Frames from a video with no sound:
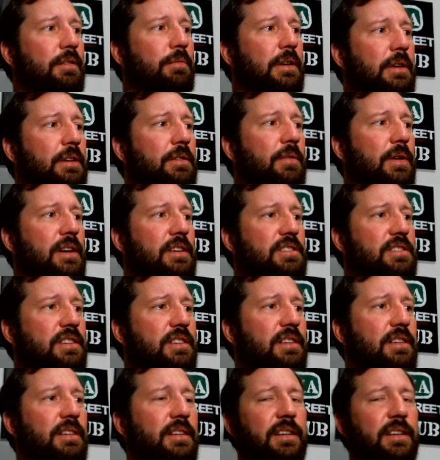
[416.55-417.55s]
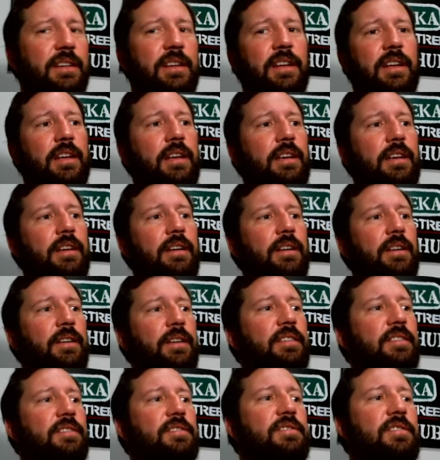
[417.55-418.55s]
regression, and
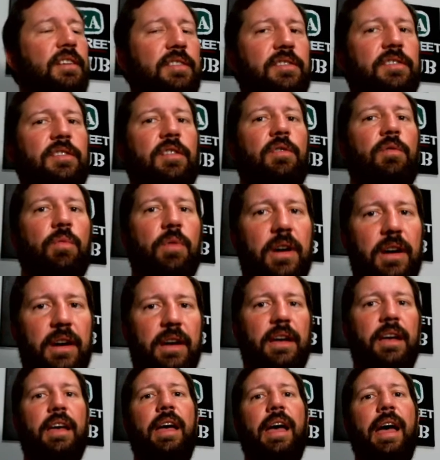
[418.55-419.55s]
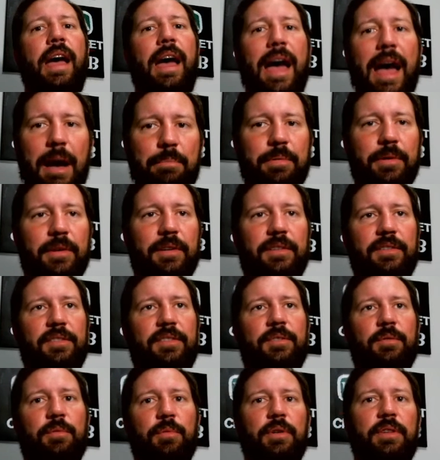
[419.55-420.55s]
it's just what
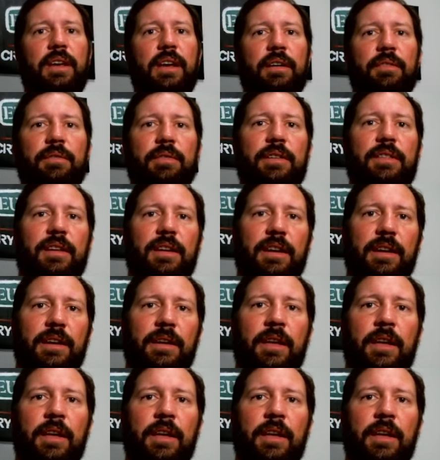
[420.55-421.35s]
happens with everything.